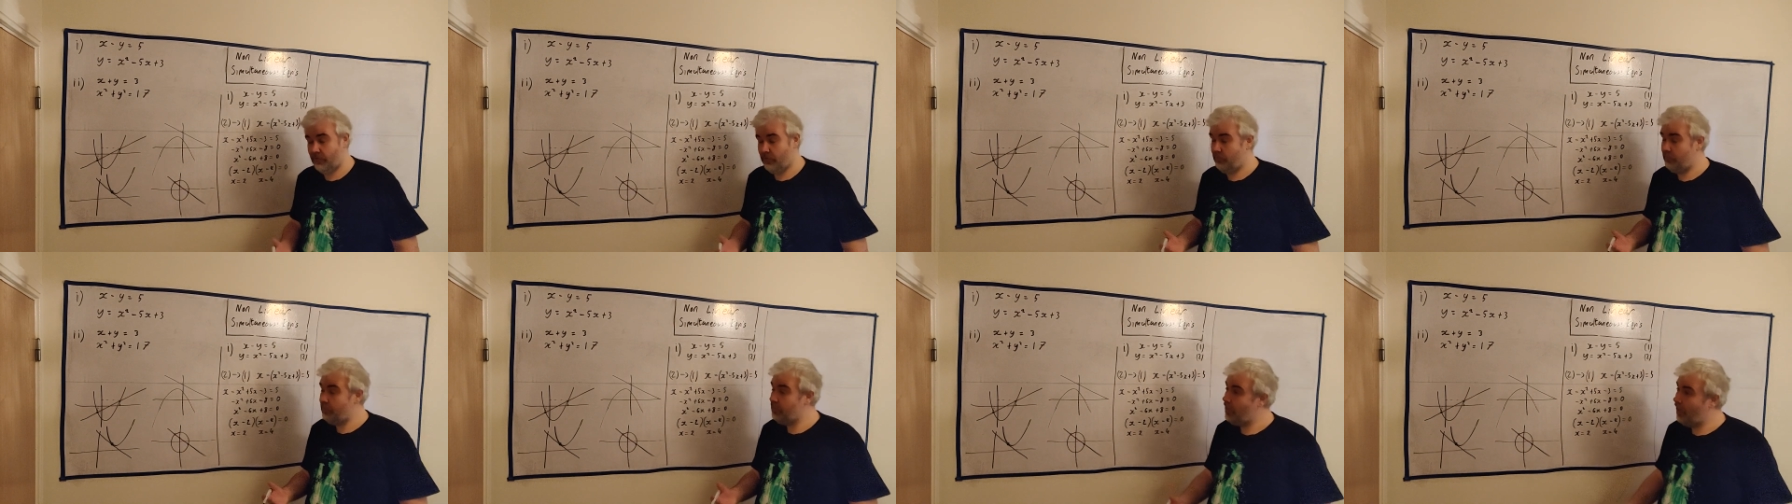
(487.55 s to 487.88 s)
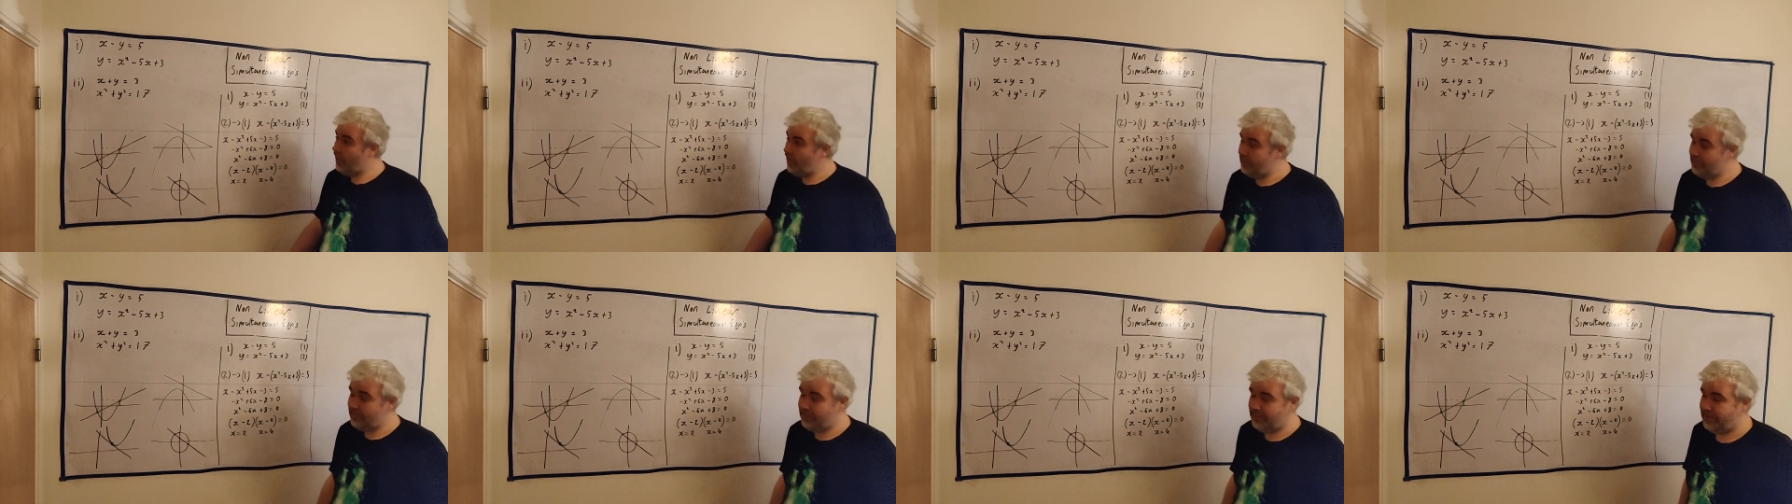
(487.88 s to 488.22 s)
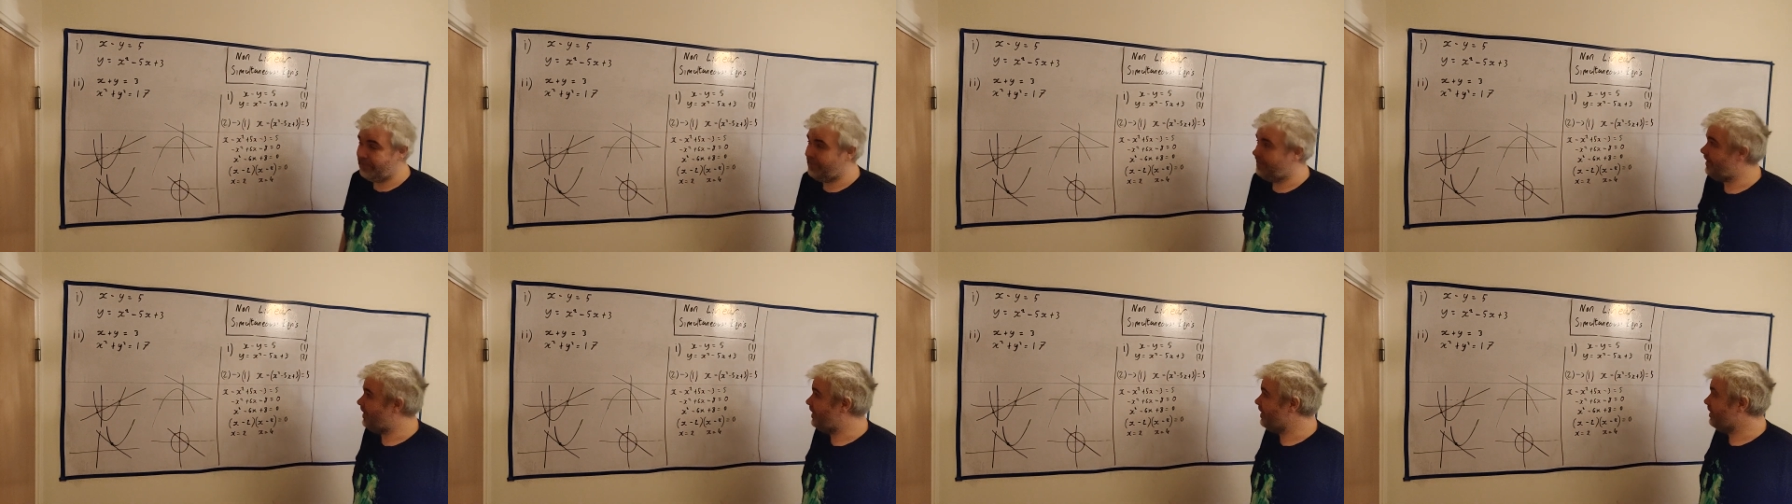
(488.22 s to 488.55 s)
do not
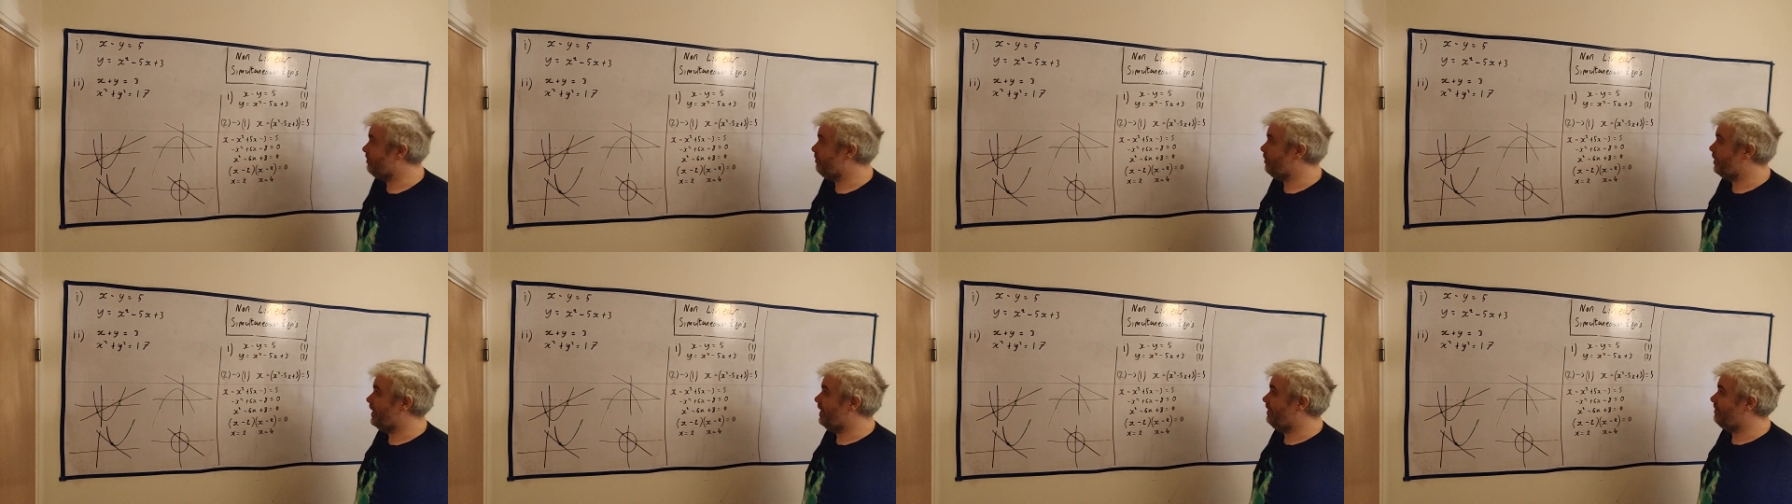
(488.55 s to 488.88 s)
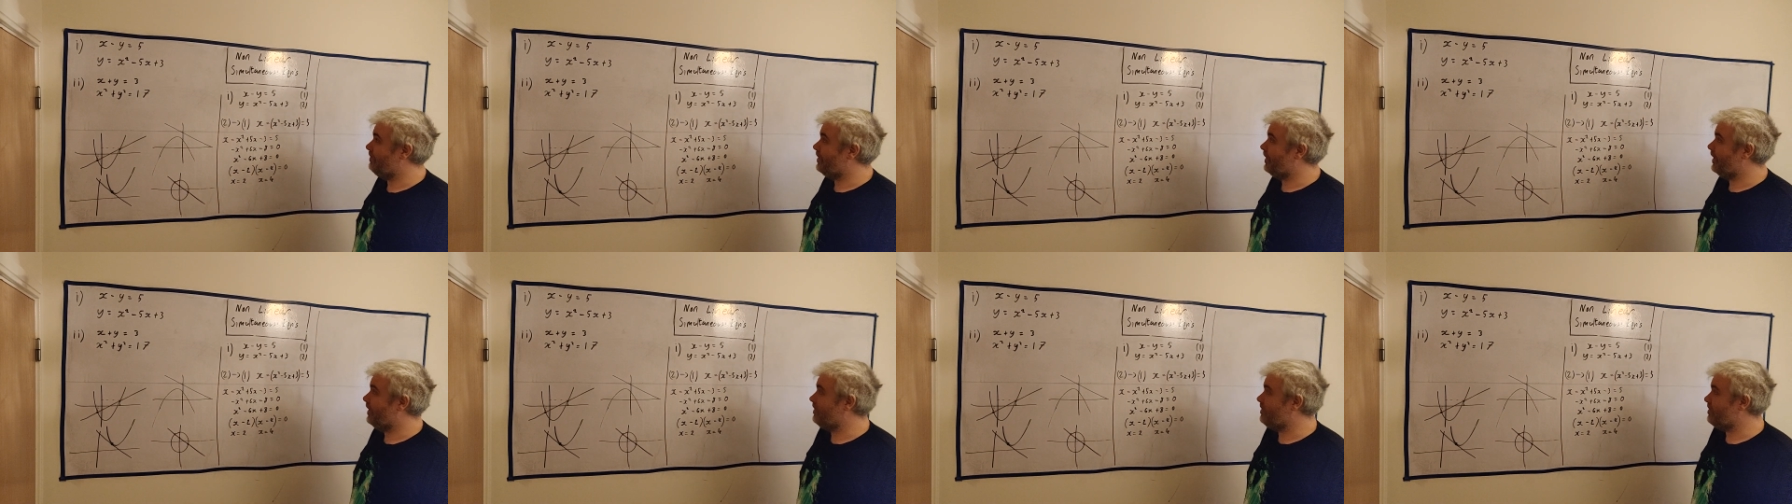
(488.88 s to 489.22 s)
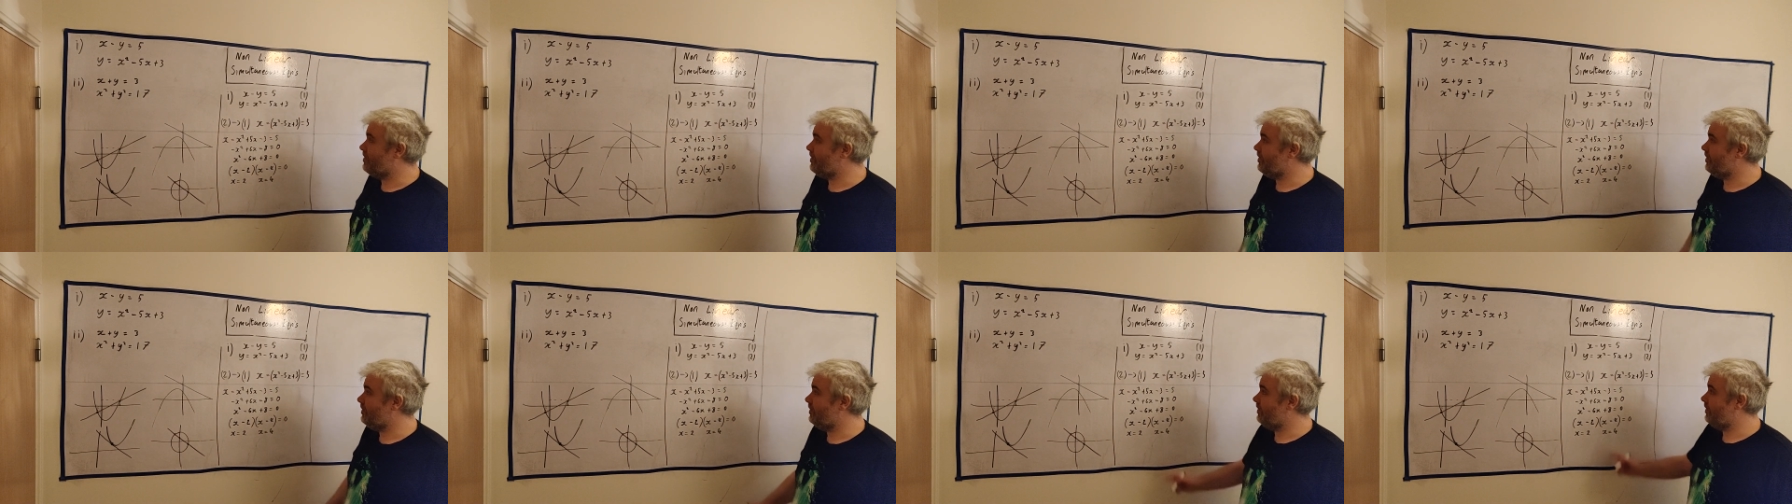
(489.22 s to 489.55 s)
think we have the
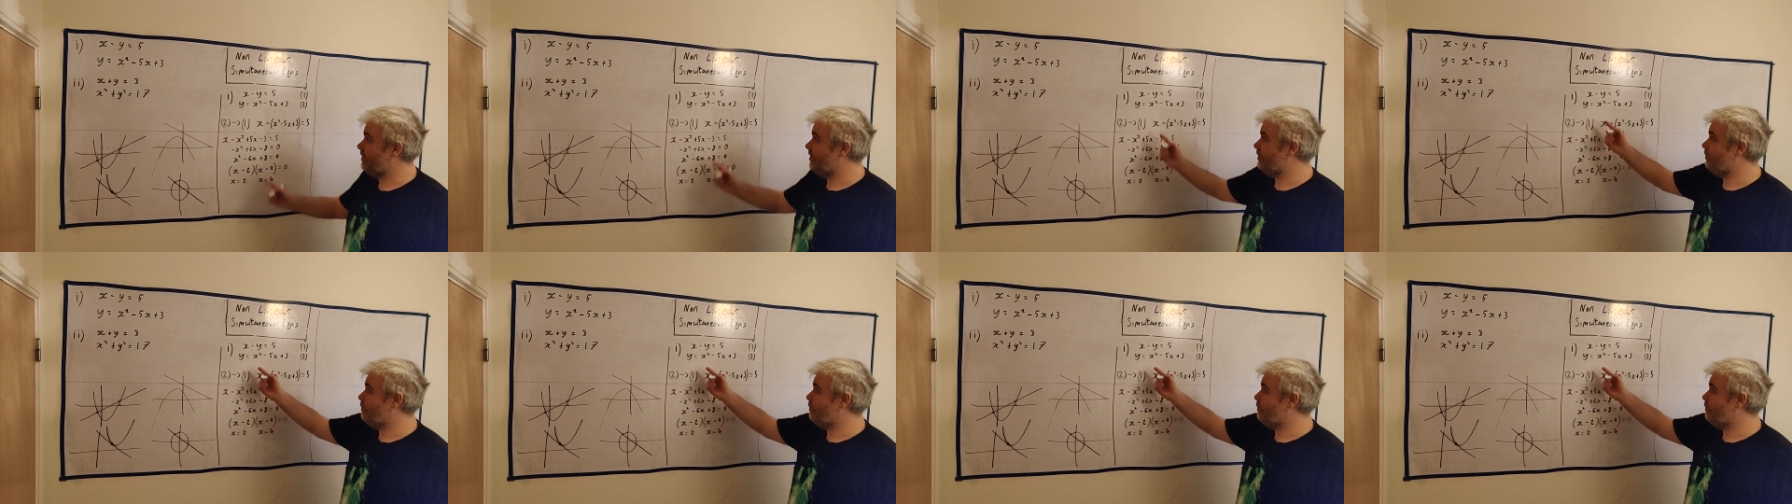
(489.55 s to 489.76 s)
answer.